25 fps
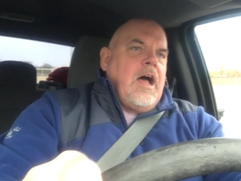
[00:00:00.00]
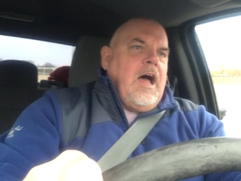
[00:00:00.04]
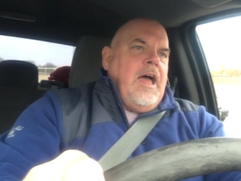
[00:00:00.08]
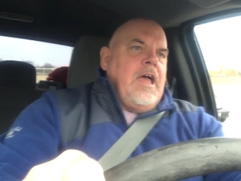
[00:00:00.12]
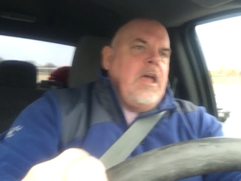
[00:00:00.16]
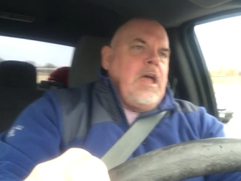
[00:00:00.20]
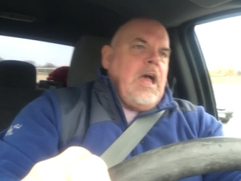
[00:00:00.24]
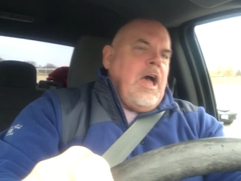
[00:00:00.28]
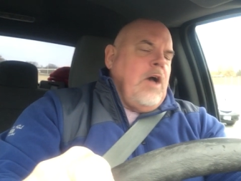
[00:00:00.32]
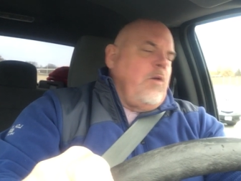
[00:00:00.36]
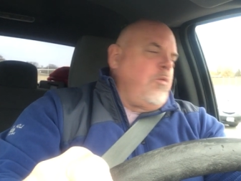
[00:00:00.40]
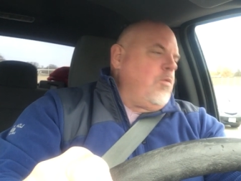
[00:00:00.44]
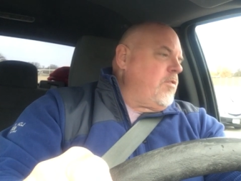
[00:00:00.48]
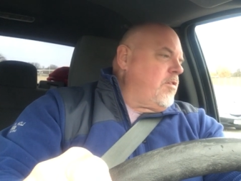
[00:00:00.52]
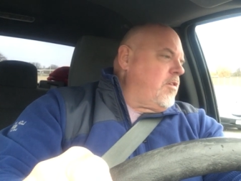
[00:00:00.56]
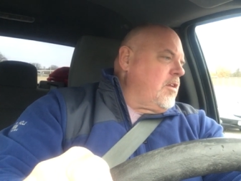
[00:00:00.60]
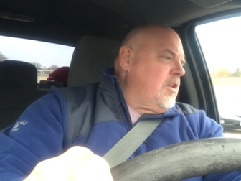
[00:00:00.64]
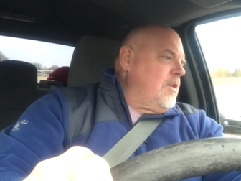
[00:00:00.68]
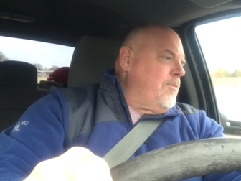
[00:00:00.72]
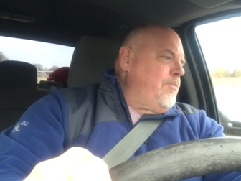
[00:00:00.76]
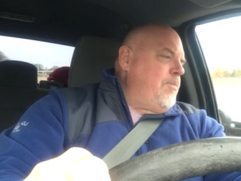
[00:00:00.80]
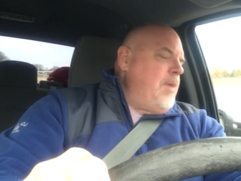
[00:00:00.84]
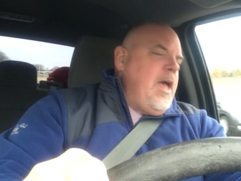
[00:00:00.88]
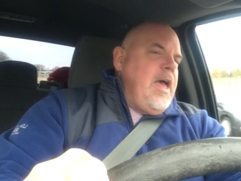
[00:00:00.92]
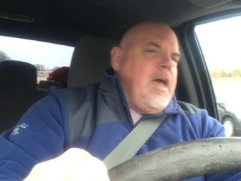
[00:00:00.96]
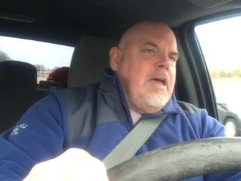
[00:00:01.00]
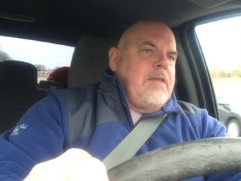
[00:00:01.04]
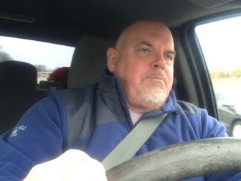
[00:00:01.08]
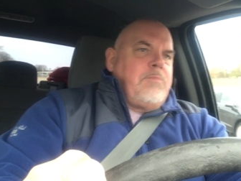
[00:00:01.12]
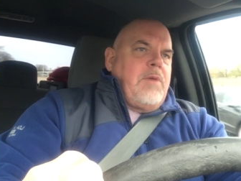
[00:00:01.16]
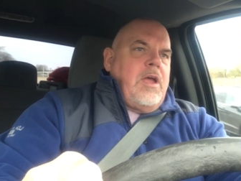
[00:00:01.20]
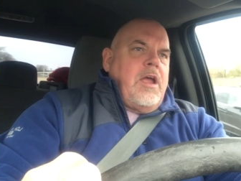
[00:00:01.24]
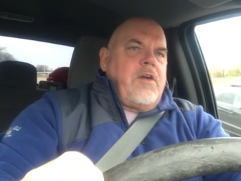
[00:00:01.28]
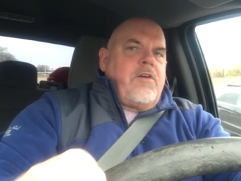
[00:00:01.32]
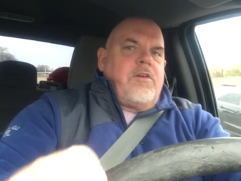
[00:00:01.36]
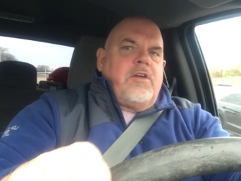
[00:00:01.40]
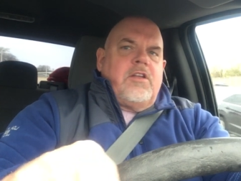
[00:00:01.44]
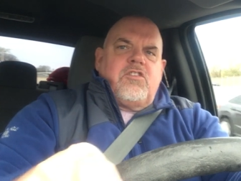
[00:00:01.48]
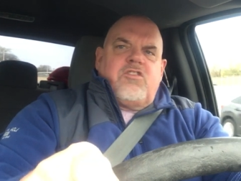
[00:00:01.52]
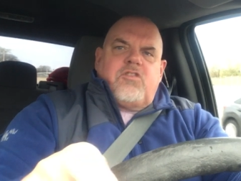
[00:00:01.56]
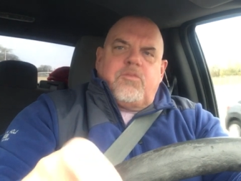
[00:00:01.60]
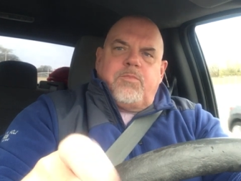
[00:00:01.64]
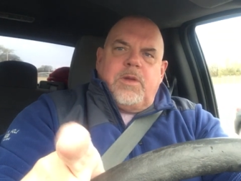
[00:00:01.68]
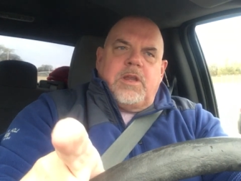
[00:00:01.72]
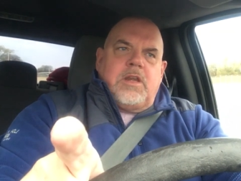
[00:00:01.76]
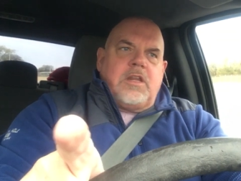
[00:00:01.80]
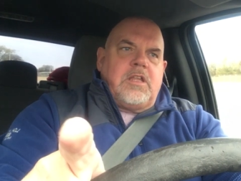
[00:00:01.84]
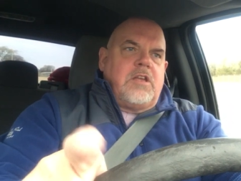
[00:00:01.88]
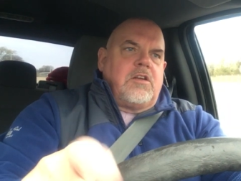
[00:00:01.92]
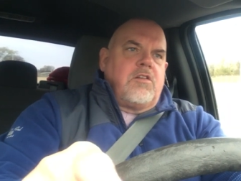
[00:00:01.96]
I, I was in a bad marriage
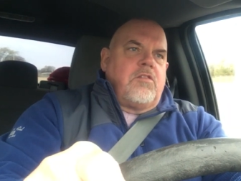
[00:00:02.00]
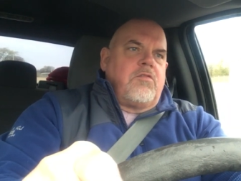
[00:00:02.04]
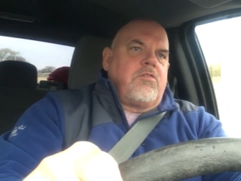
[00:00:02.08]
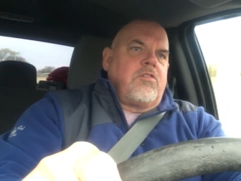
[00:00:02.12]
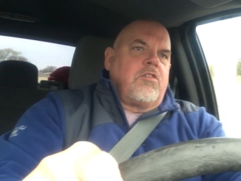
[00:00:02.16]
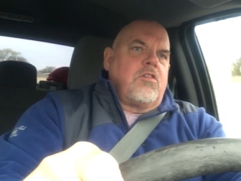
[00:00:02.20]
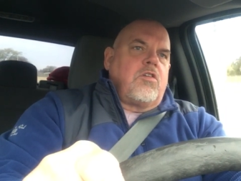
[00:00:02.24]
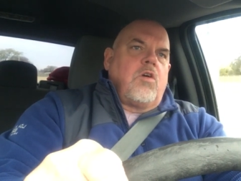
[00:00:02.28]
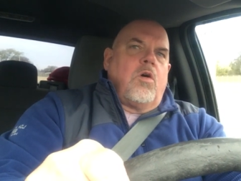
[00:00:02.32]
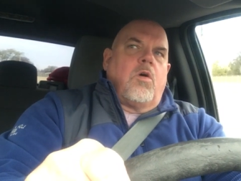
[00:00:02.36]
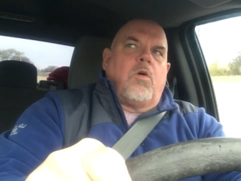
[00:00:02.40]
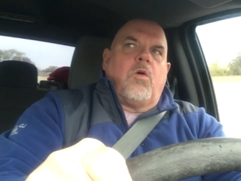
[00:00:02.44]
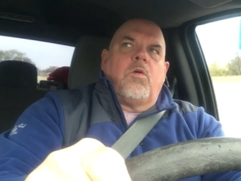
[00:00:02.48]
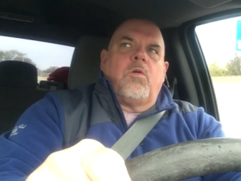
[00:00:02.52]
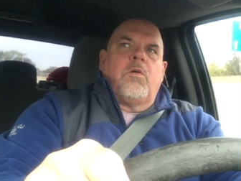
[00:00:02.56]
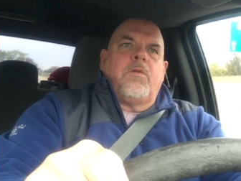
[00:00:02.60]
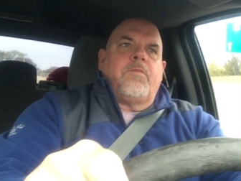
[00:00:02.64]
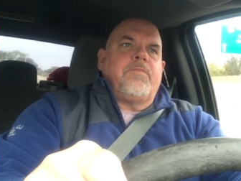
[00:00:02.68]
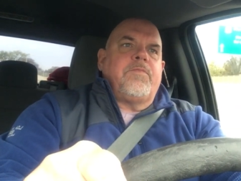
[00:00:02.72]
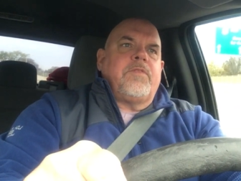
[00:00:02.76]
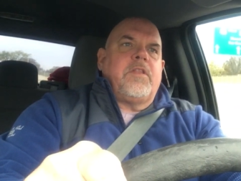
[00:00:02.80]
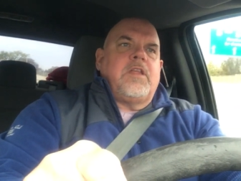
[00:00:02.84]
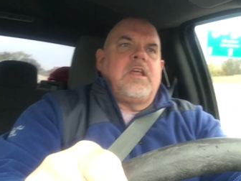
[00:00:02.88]
many years ago,